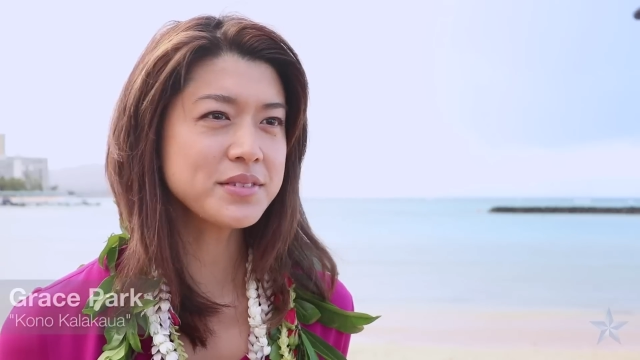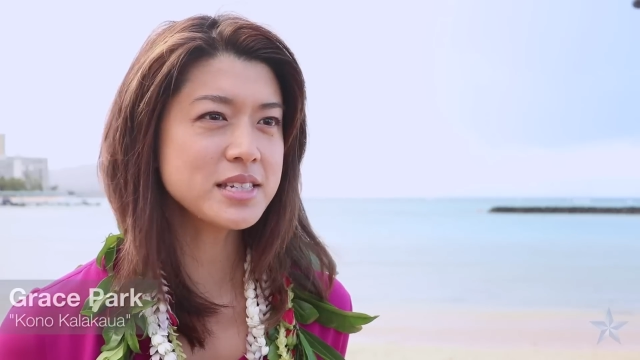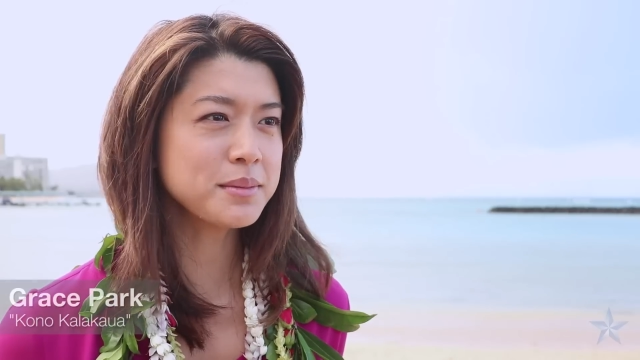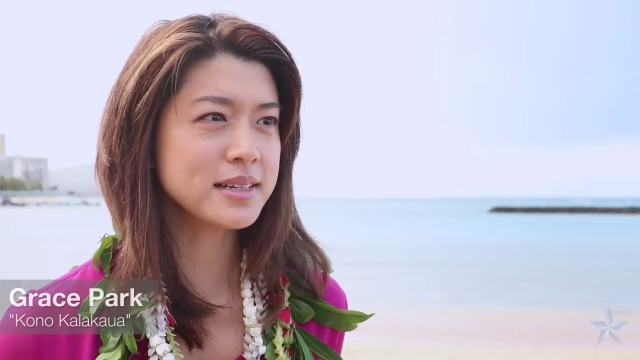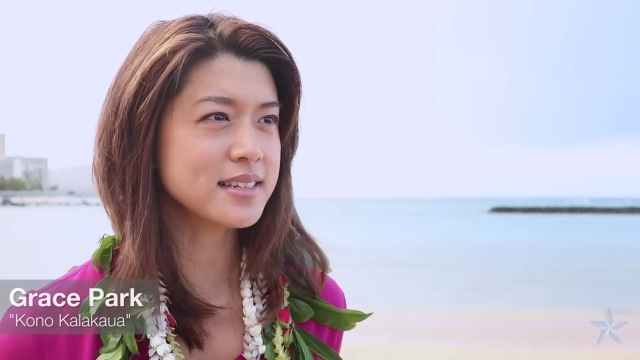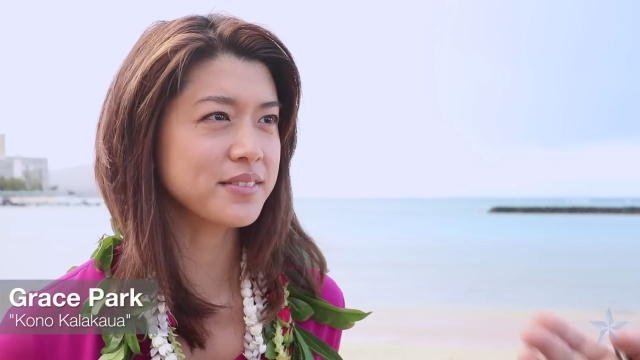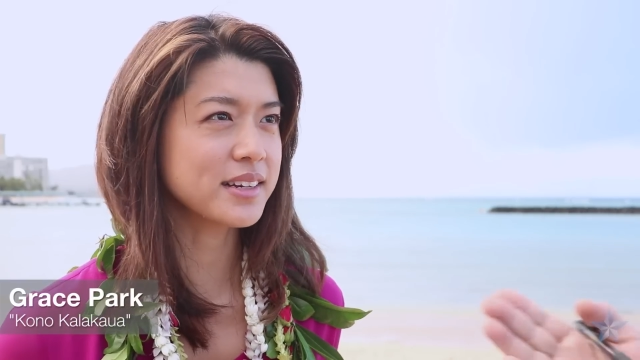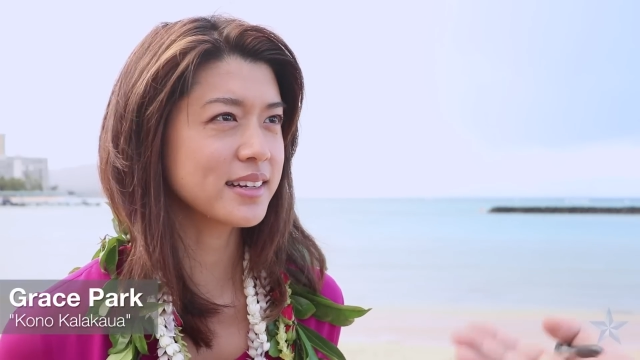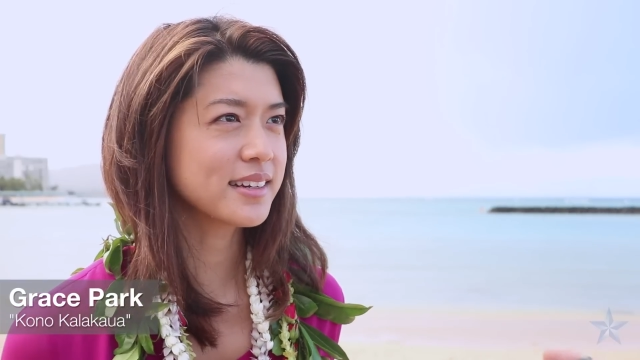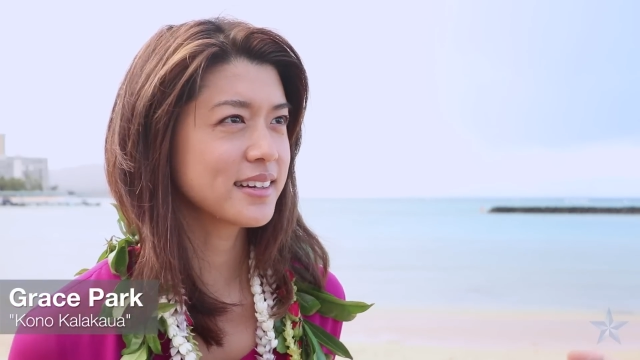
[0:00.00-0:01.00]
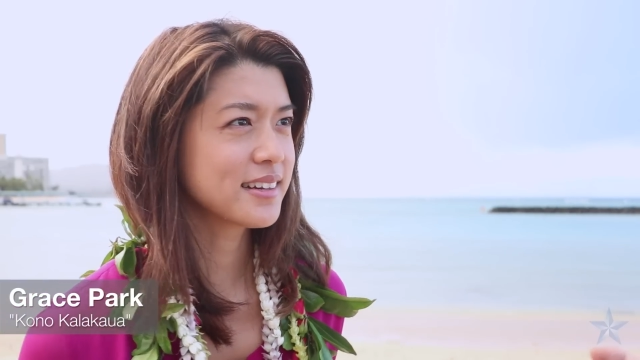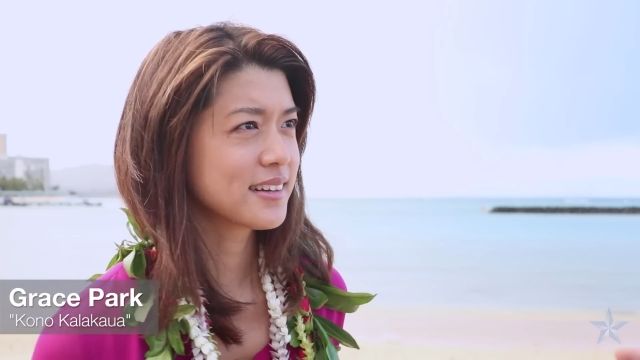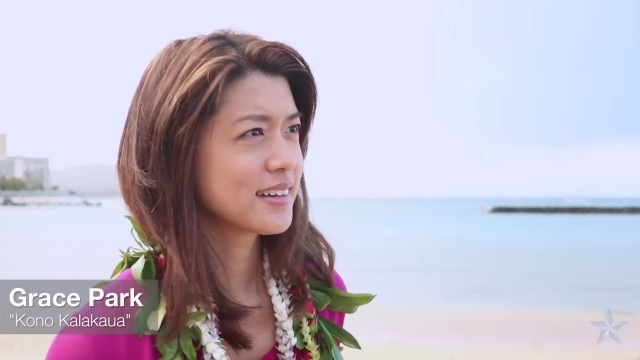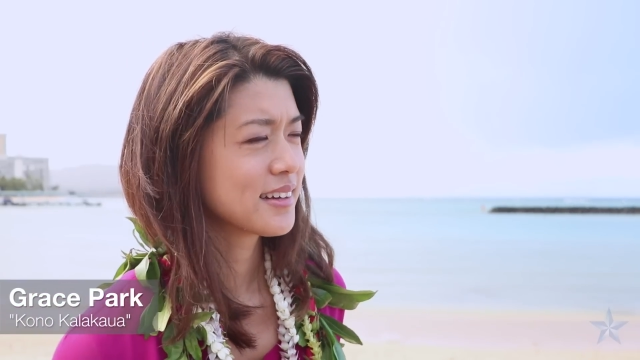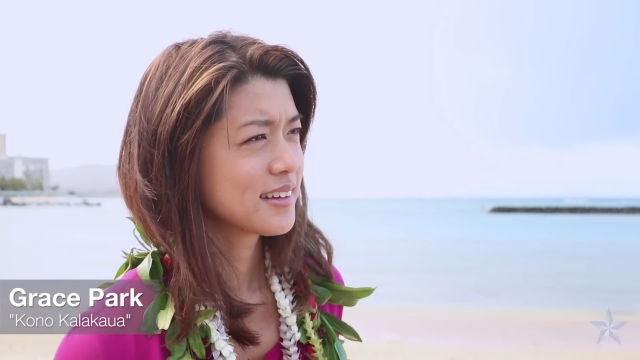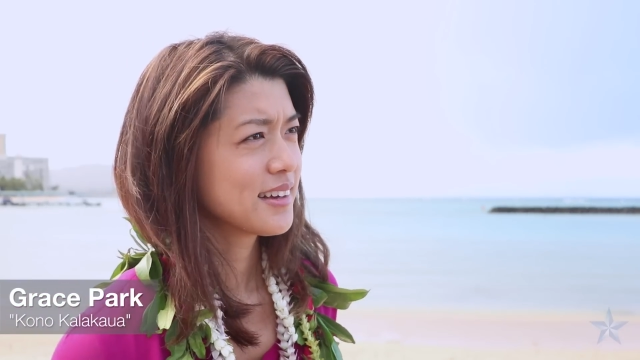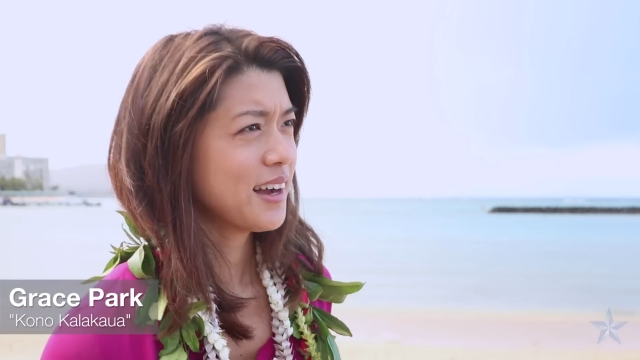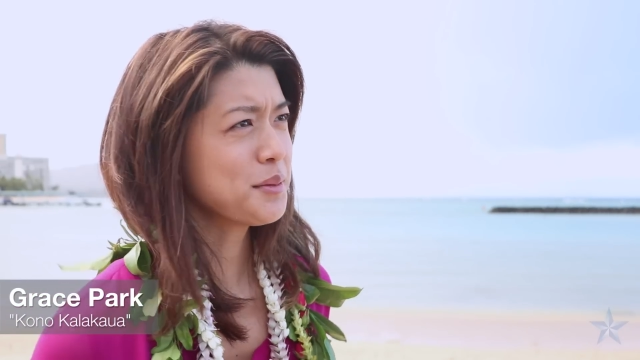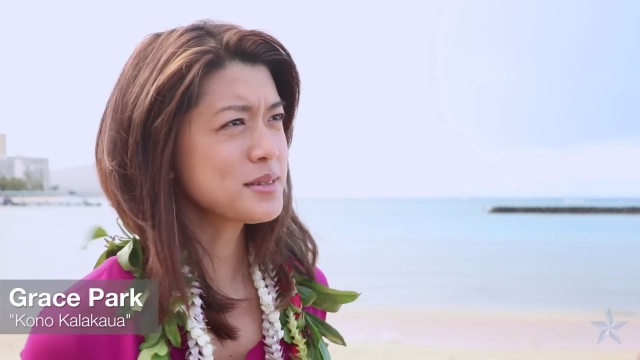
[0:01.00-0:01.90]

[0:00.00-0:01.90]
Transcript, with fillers: even seem like seven. That's what I was going to ask.